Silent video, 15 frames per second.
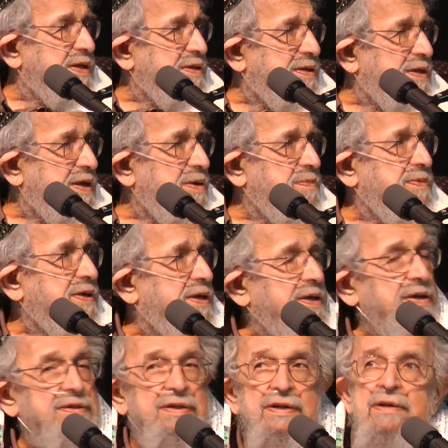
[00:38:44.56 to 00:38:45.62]
that they,
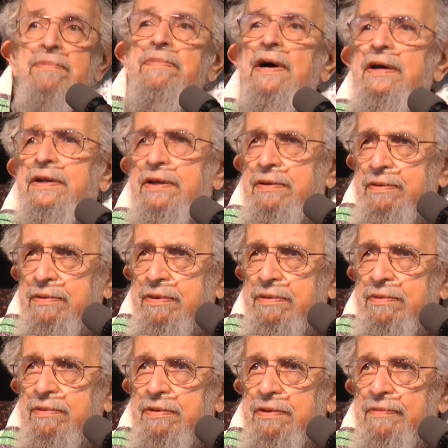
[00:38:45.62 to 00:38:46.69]
being in their body, could
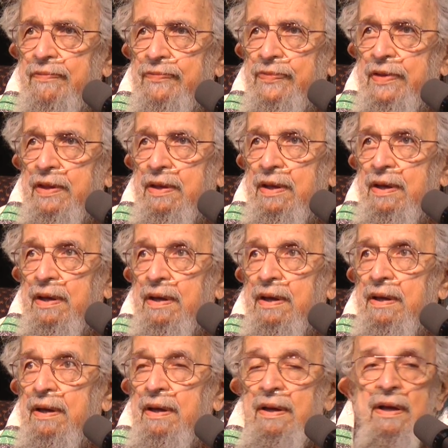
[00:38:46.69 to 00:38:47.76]
do it.
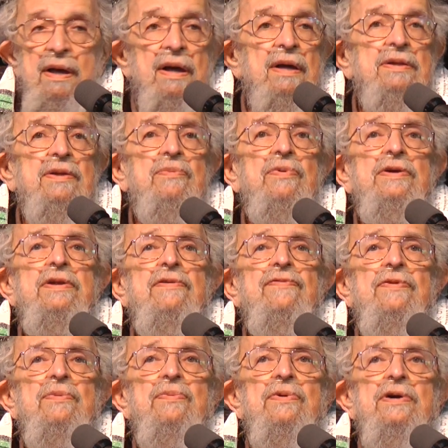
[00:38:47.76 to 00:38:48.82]
The
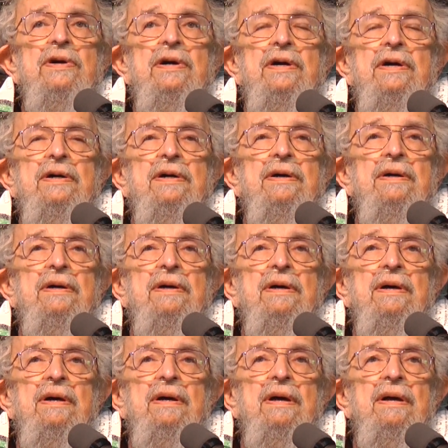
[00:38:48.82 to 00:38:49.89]
wonderful work
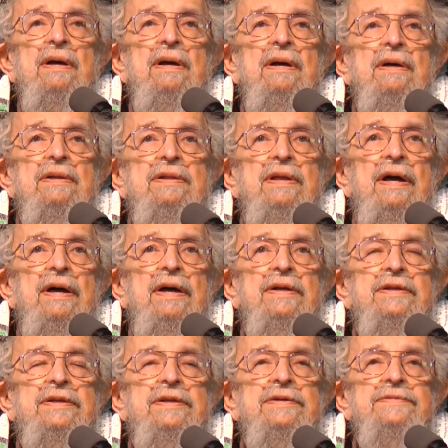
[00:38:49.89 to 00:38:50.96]

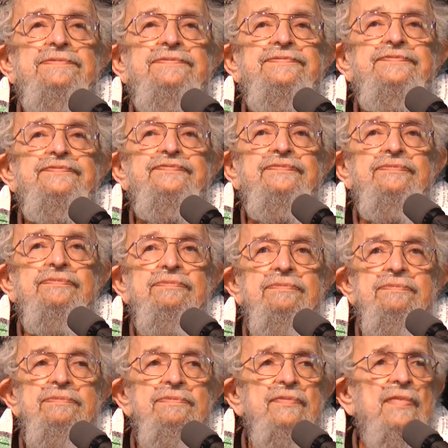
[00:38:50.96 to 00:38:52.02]
that
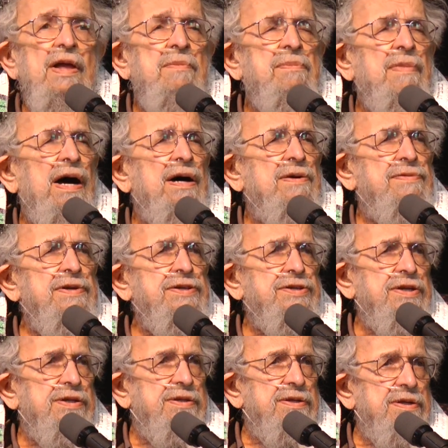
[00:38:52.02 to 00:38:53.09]

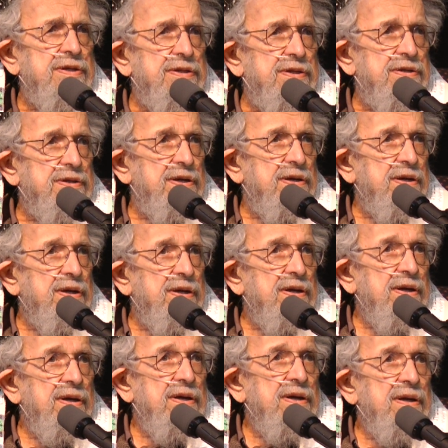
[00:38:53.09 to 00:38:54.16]
Maharishi did,
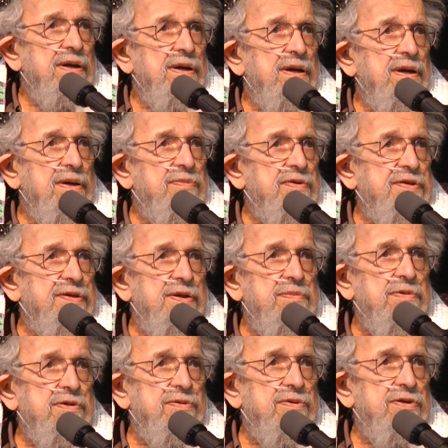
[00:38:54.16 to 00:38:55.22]
he was
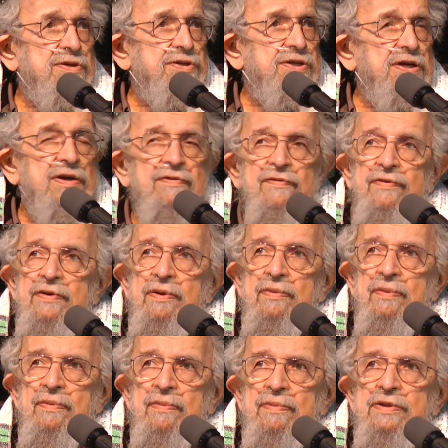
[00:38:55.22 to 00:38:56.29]
able to
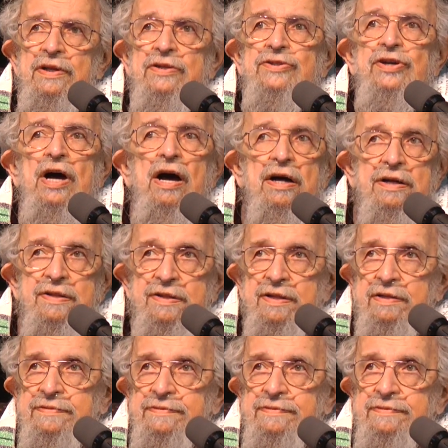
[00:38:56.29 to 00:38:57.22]
achieve with the jocks.